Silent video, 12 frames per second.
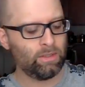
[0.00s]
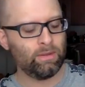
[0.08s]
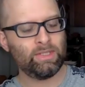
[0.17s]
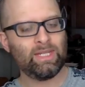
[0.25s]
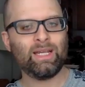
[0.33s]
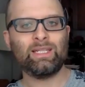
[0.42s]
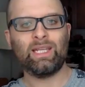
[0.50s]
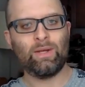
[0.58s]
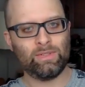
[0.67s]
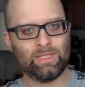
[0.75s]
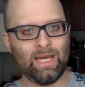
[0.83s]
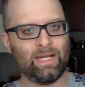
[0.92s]
The second
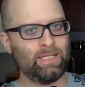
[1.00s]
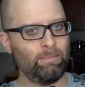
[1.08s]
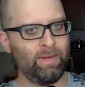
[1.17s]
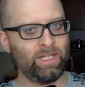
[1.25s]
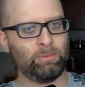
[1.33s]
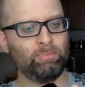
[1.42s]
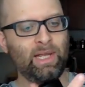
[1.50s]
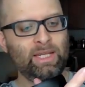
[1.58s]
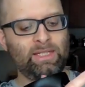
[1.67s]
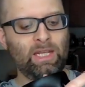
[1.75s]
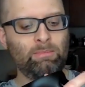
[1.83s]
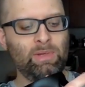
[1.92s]
downside is a mixed
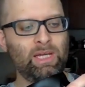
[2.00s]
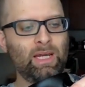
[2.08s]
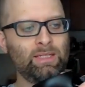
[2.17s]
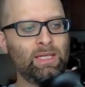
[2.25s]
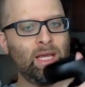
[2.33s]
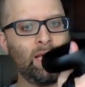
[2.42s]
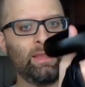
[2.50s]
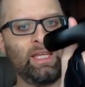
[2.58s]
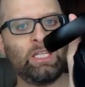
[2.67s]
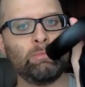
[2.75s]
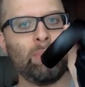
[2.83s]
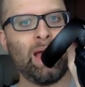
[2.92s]
blessing, because
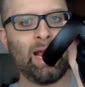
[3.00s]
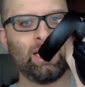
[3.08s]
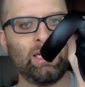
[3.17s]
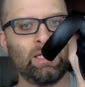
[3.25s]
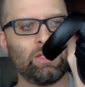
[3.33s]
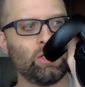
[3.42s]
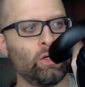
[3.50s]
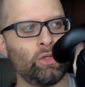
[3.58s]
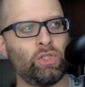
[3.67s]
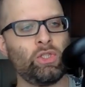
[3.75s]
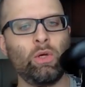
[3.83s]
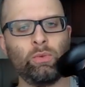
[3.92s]
these magnets are
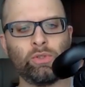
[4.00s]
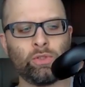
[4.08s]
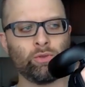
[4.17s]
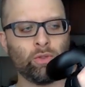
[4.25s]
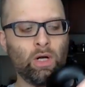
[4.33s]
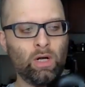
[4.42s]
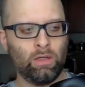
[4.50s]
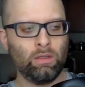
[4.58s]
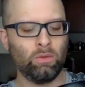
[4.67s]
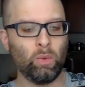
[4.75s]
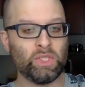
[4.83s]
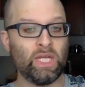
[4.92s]
so
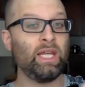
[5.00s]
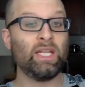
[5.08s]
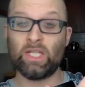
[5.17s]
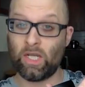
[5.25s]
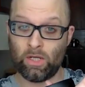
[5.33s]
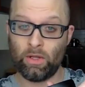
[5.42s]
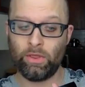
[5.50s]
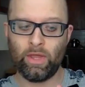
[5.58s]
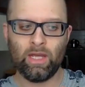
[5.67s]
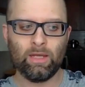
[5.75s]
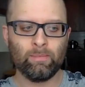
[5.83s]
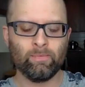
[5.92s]
strong, which I think is a good
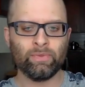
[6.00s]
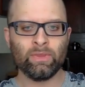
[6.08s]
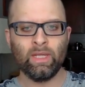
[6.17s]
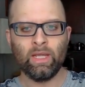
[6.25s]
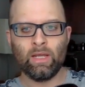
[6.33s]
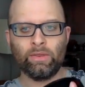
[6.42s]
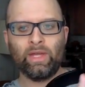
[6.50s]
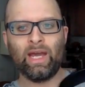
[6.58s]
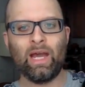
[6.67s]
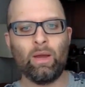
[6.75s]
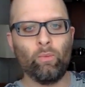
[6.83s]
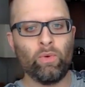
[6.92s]
thing,
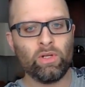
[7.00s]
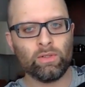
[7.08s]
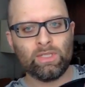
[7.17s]
that when you're